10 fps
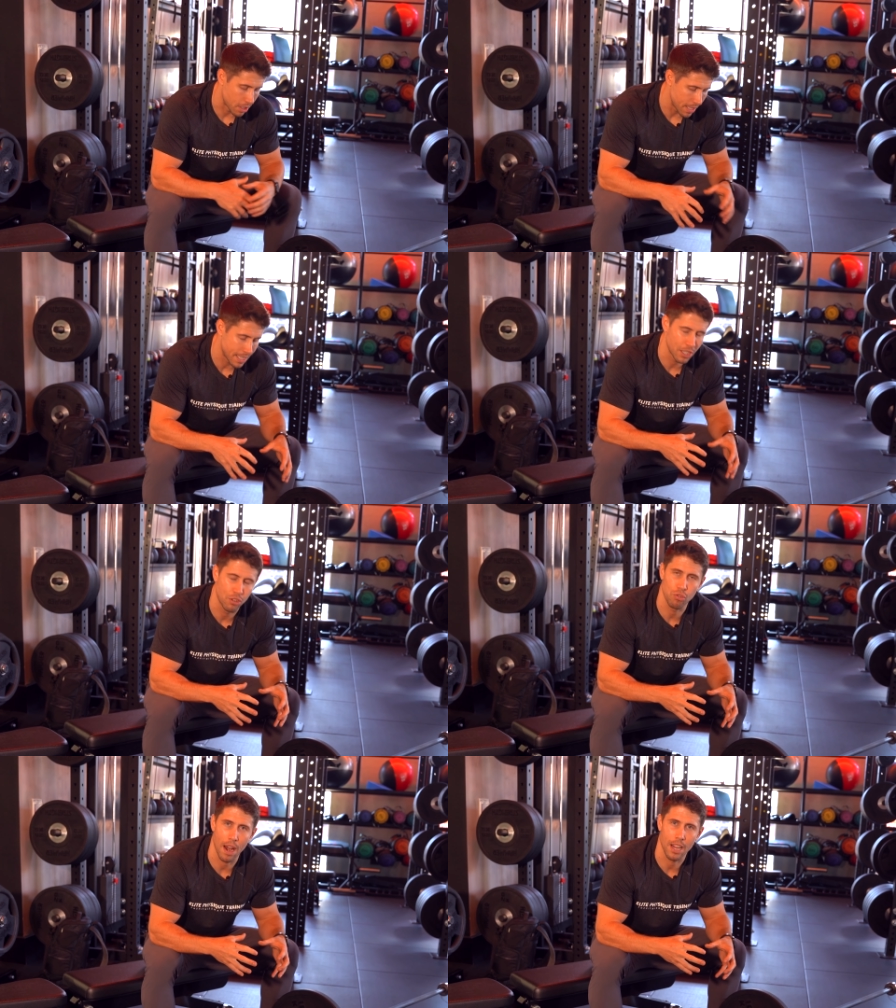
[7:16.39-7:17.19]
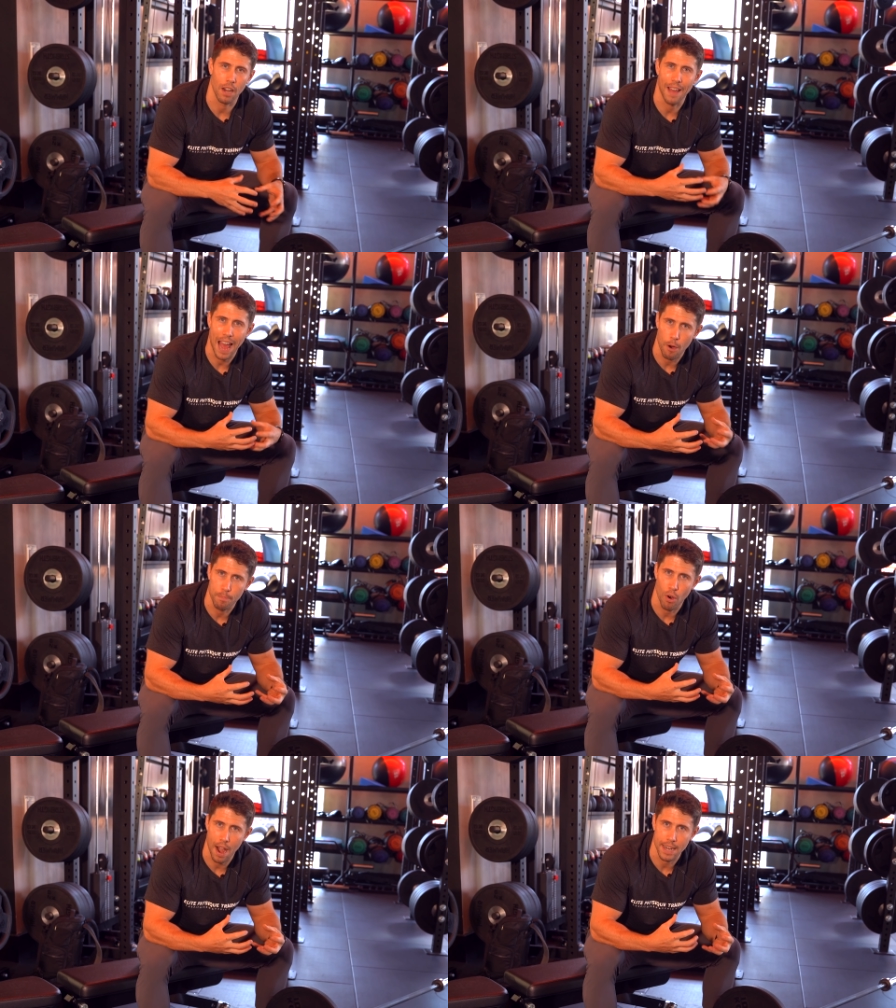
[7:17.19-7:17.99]
So this is a great kind of
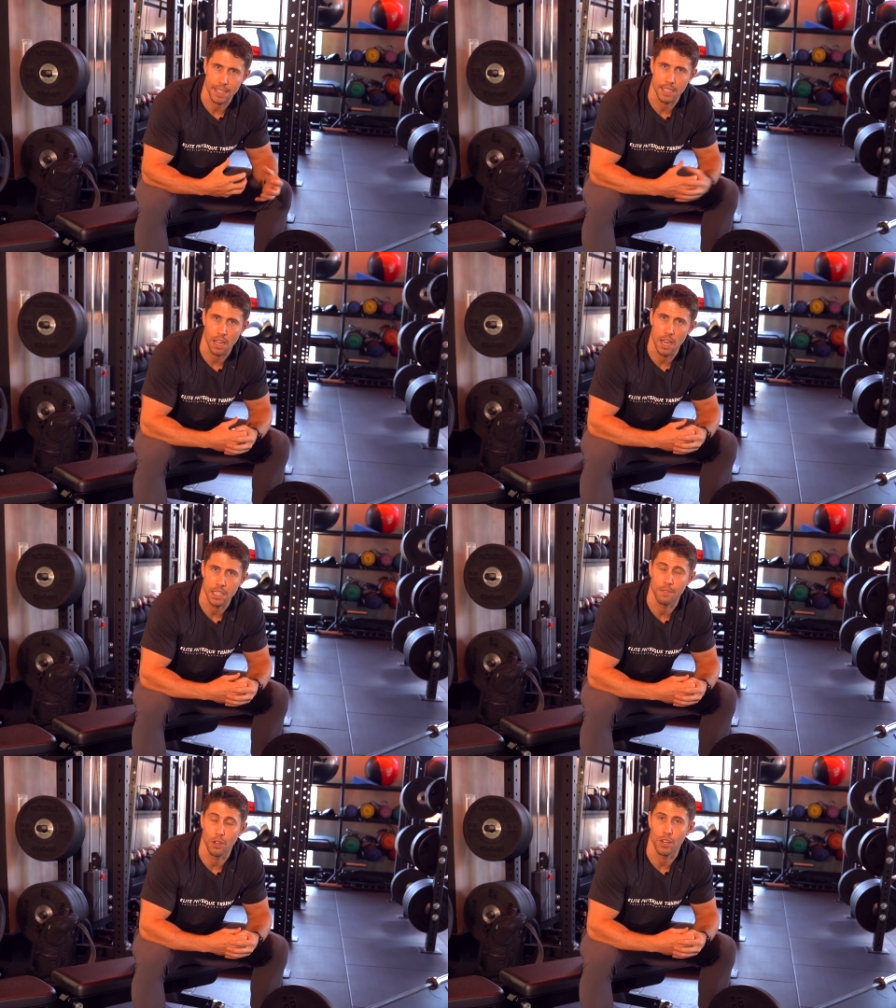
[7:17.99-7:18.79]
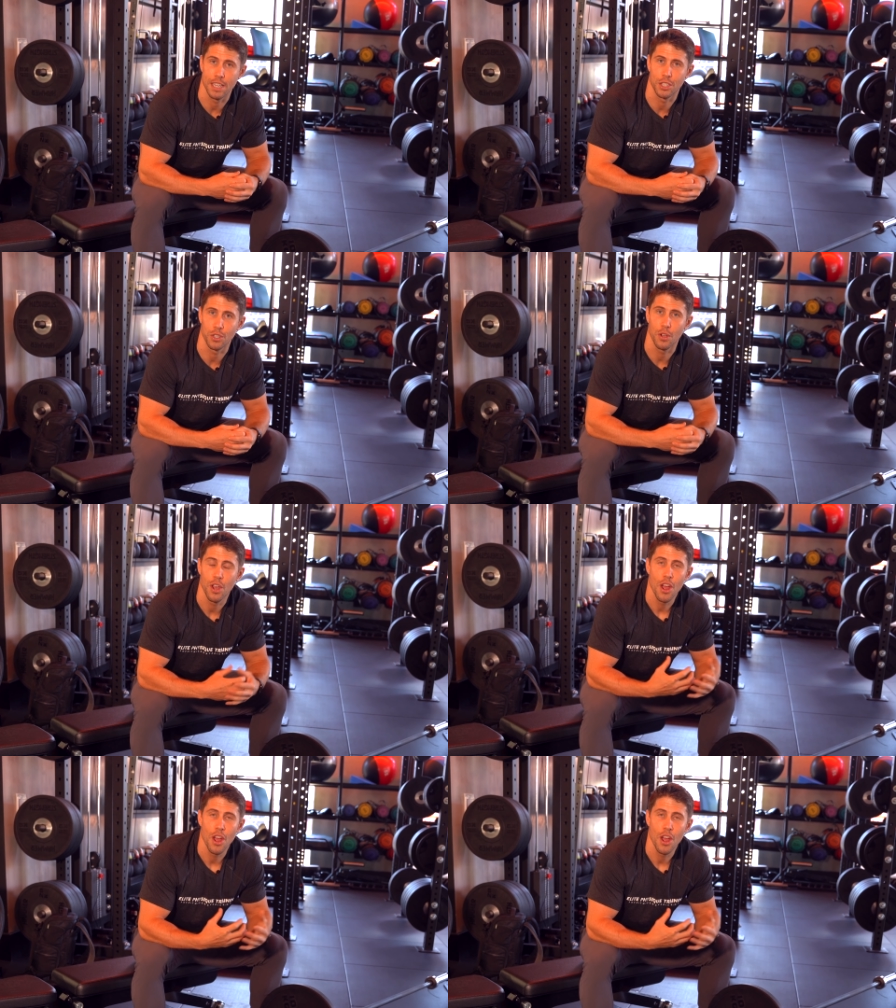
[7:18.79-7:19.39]
output exercise if you're looking to